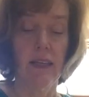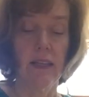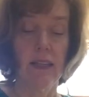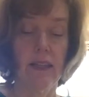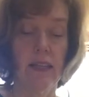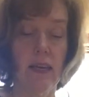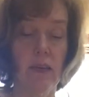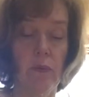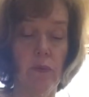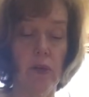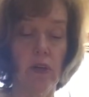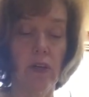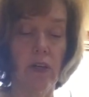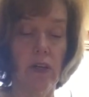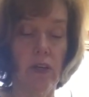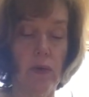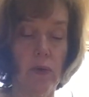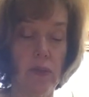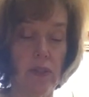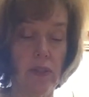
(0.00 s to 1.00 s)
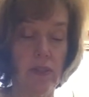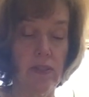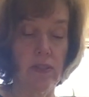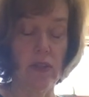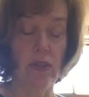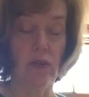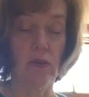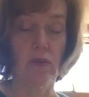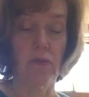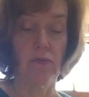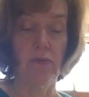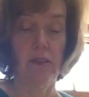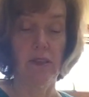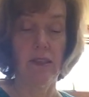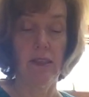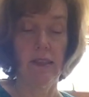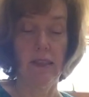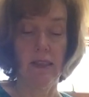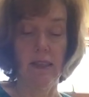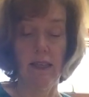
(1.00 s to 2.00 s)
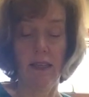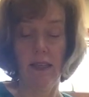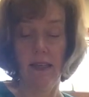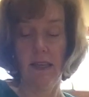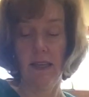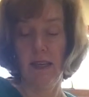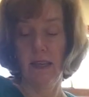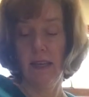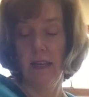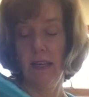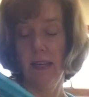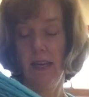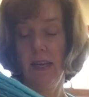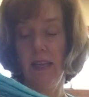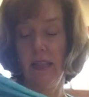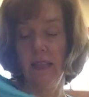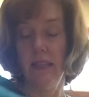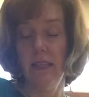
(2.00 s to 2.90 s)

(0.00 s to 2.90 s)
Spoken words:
Then we're going to go to the stove. And